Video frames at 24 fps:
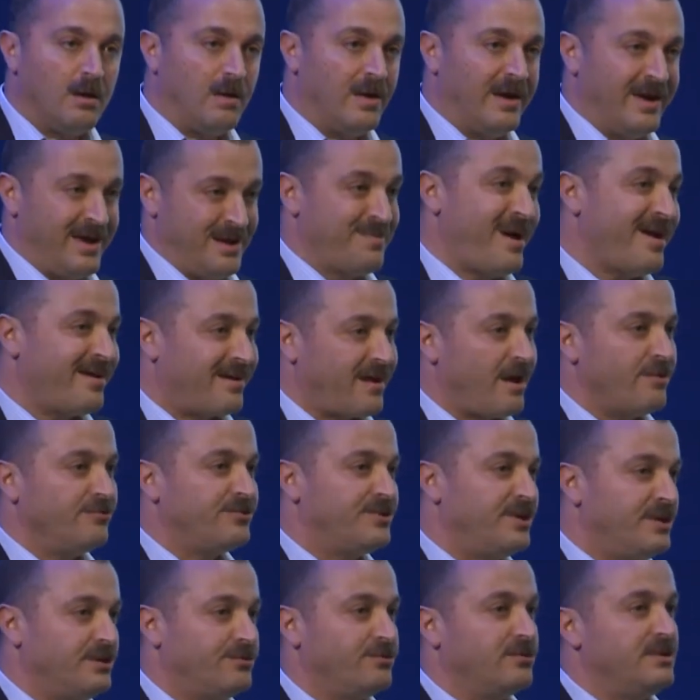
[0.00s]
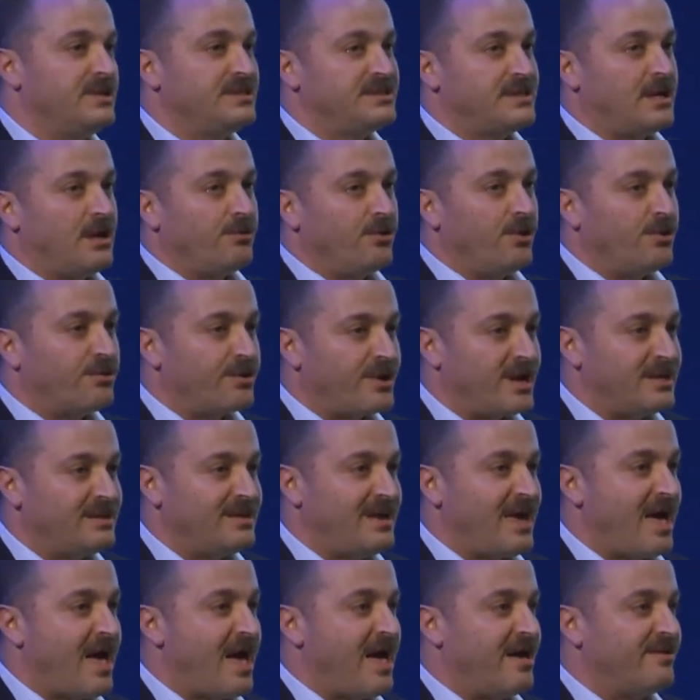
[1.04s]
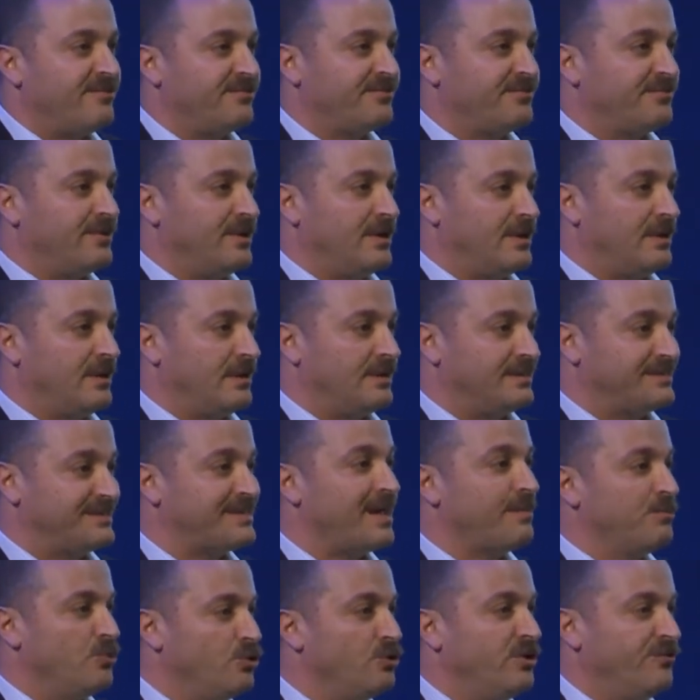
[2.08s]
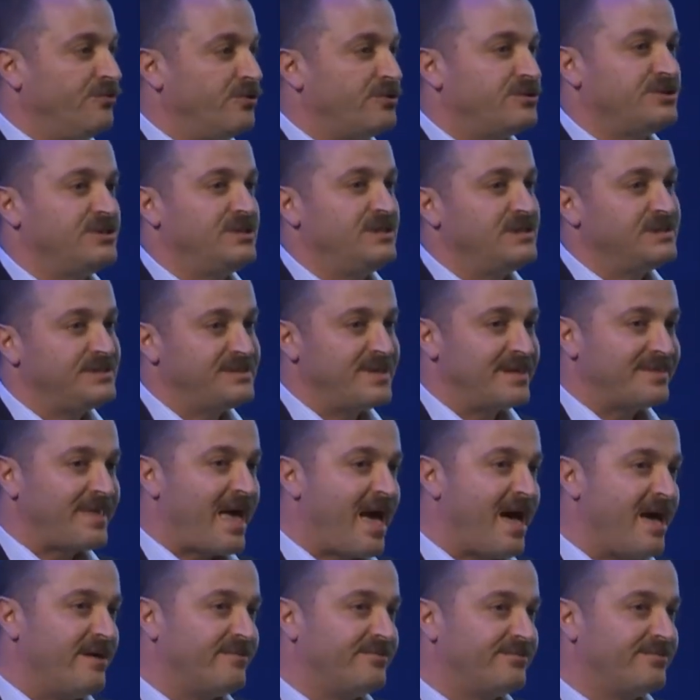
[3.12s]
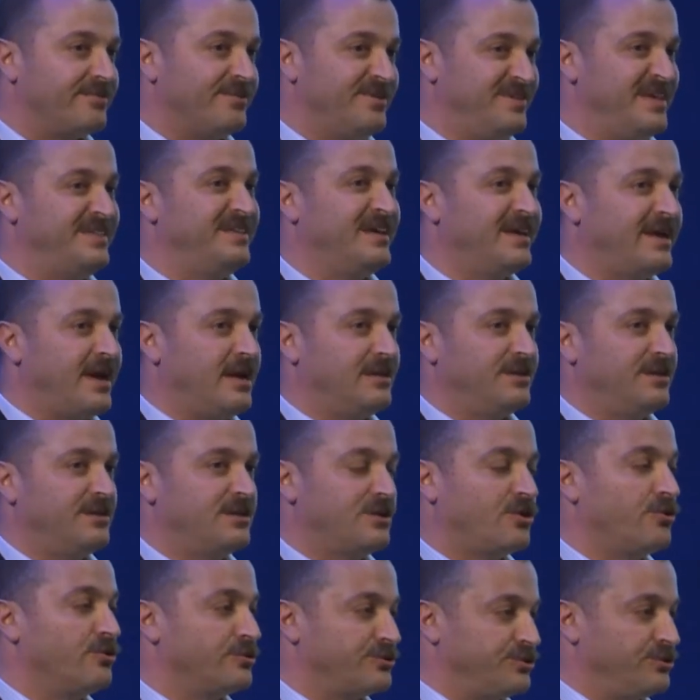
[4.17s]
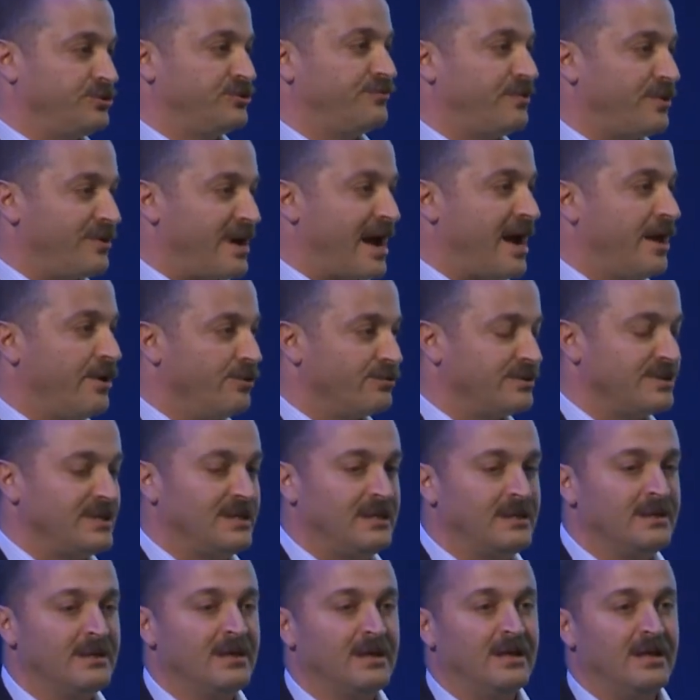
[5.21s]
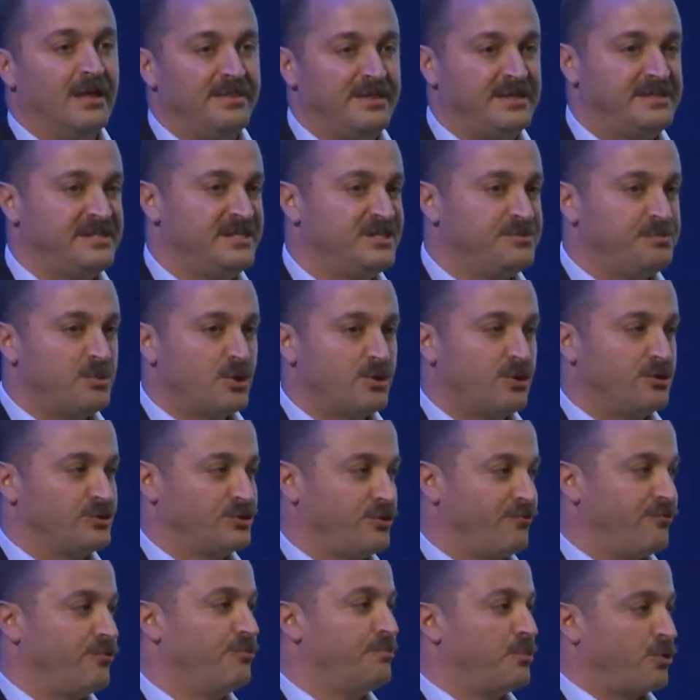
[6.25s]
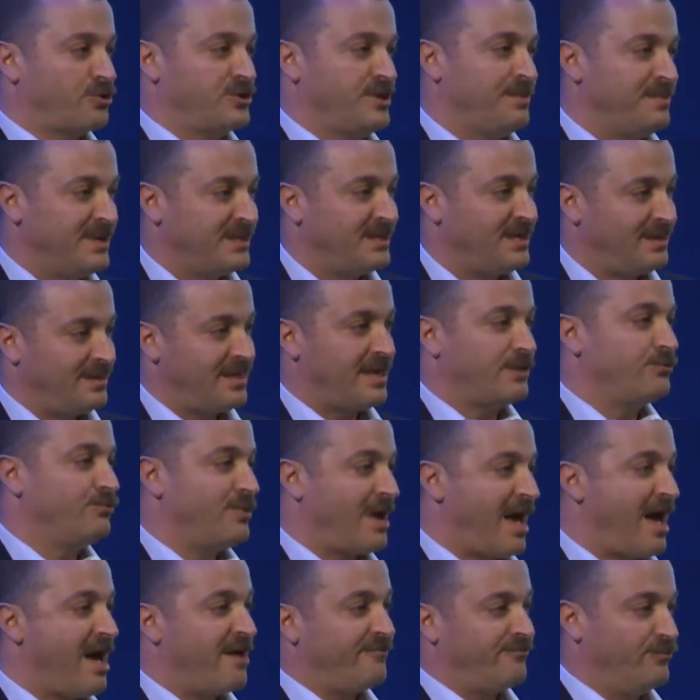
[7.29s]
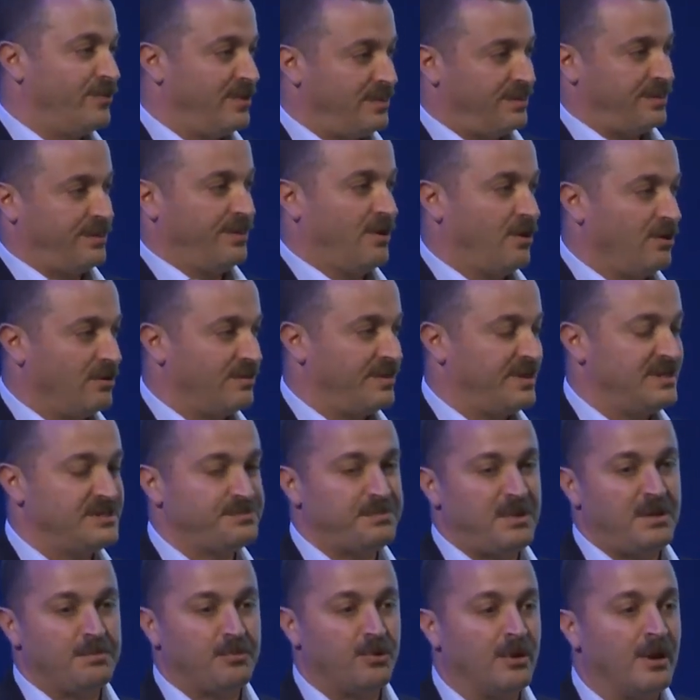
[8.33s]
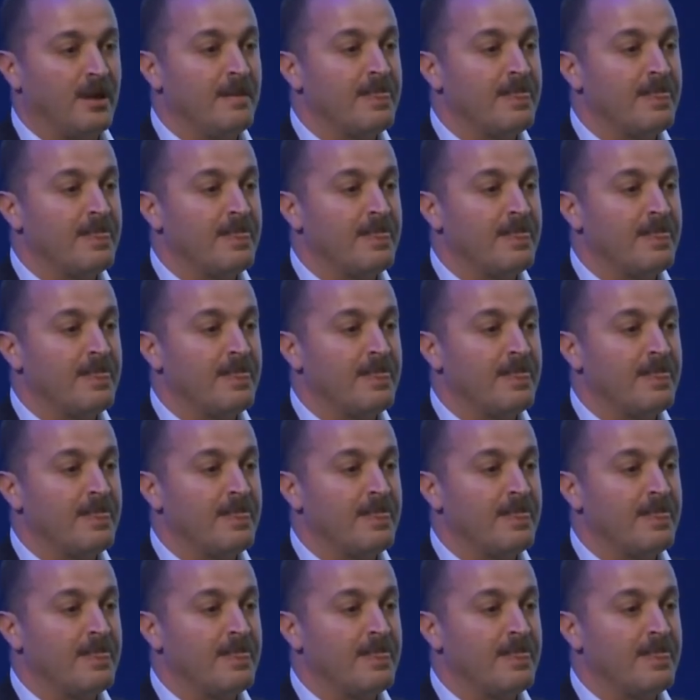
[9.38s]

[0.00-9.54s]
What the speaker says: In my country, Tunisia, we already have some universities that have dedicated courses for IoT. This is because of the proximity that we have with all these people.